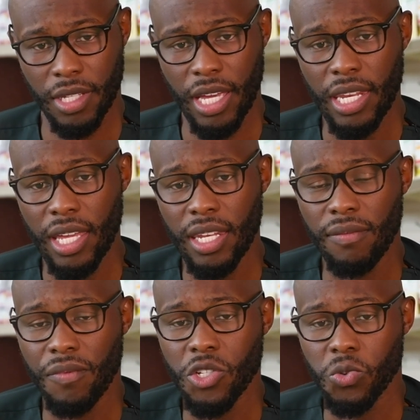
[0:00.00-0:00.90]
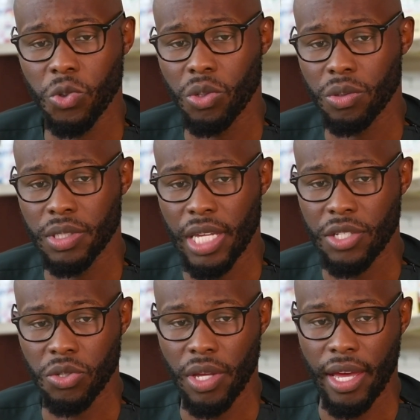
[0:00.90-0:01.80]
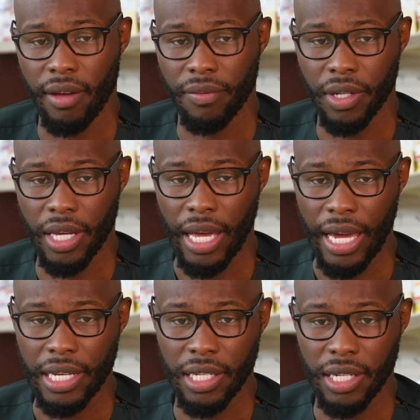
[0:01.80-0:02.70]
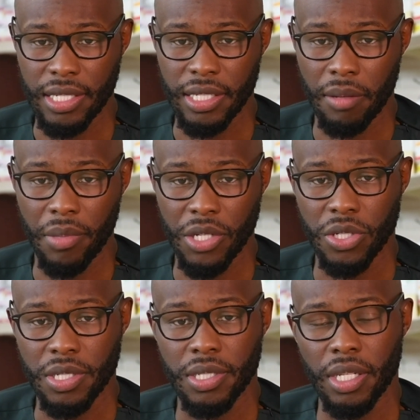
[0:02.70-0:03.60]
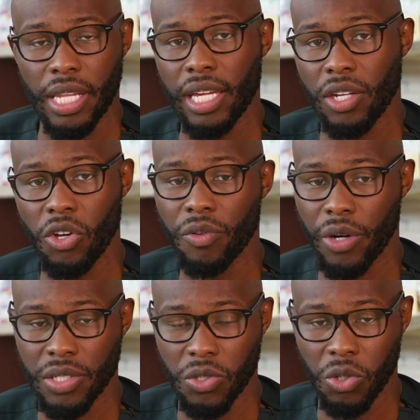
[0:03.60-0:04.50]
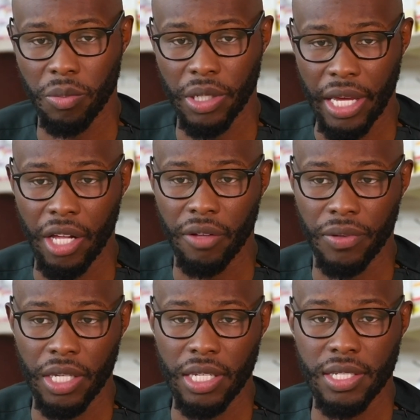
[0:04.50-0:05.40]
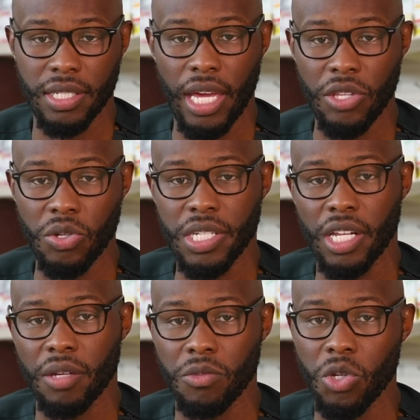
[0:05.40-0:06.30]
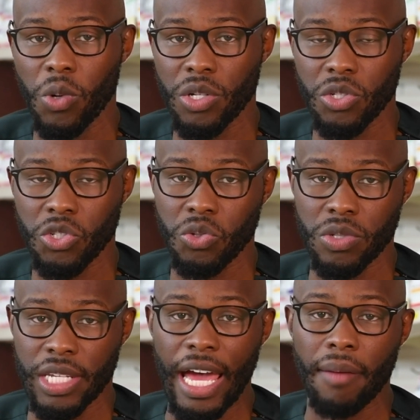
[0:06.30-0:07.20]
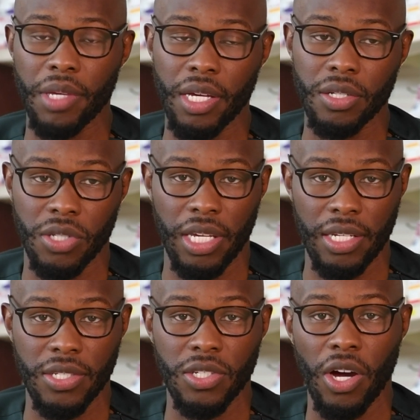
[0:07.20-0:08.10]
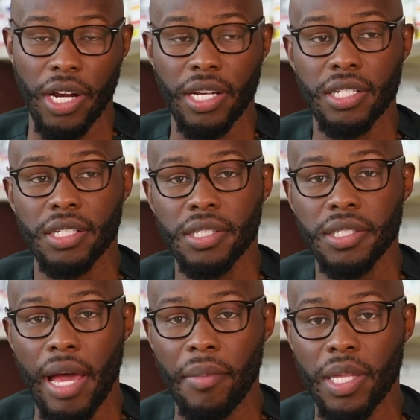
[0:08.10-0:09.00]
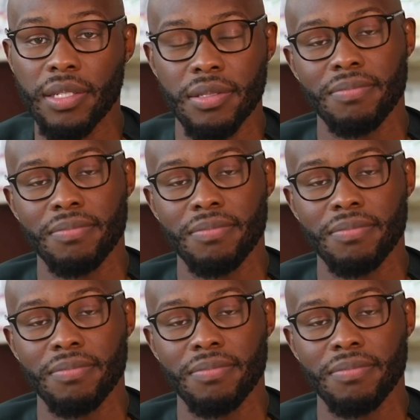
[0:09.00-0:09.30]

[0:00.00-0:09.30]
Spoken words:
Any individual that you have an idea that's ambitious, like Innovarx Global Health is, and you tell them you want to choose Gambia to get started, I mean,